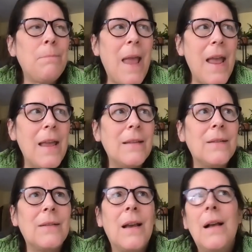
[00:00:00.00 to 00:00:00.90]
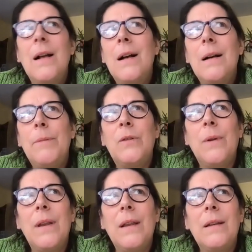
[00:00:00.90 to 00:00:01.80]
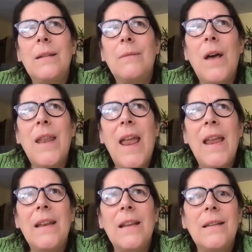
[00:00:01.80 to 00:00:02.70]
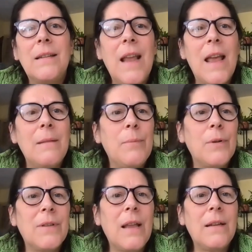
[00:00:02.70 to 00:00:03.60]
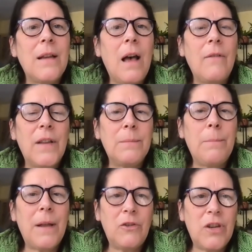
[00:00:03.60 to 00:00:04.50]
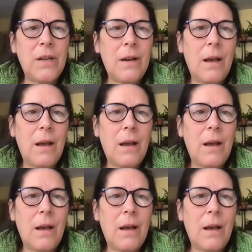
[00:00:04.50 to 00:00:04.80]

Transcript: pays between what eight and ten percent of its budget,